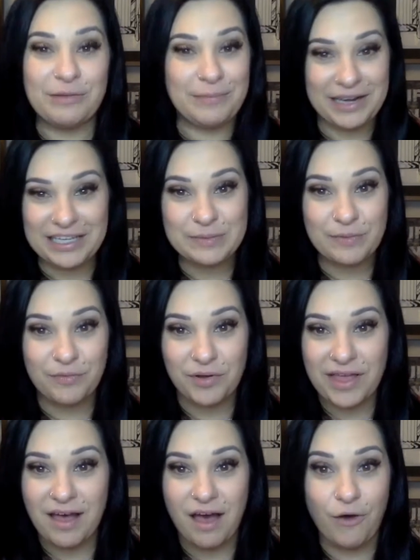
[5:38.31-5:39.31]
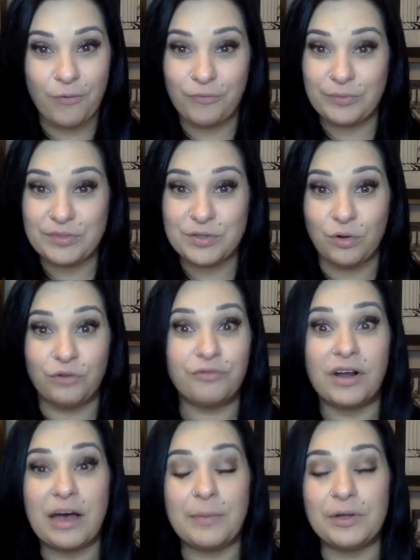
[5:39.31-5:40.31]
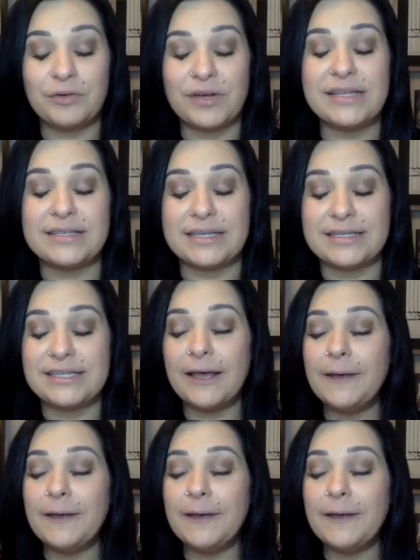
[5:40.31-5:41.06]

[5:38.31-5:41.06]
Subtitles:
minutes before they got home from school for a couple of reasons.